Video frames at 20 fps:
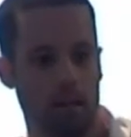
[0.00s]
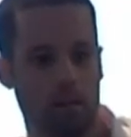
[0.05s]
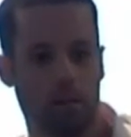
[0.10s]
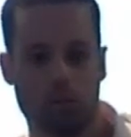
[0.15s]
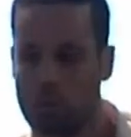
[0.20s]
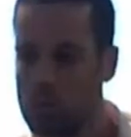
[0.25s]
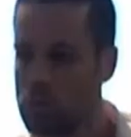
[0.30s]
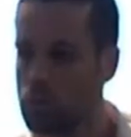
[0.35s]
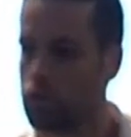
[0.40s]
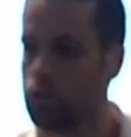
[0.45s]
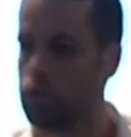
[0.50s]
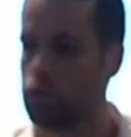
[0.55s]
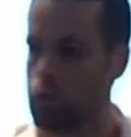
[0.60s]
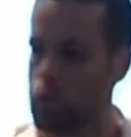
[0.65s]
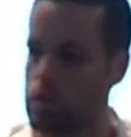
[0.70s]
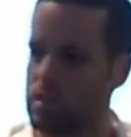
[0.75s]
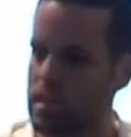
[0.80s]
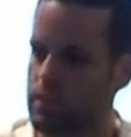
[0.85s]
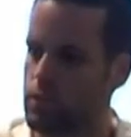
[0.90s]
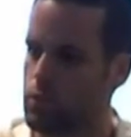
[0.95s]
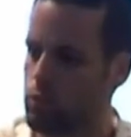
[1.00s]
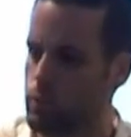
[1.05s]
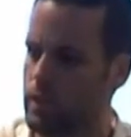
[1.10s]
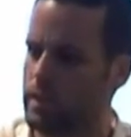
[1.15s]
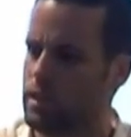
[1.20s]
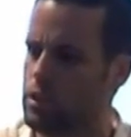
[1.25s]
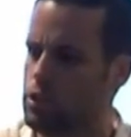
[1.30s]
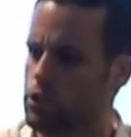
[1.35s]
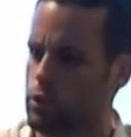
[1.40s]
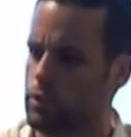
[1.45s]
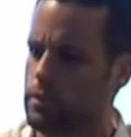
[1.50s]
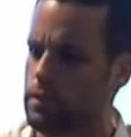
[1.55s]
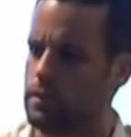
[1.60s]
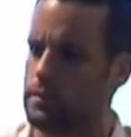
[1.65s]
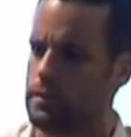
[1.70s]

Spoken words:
So what you want to do is give a really juicy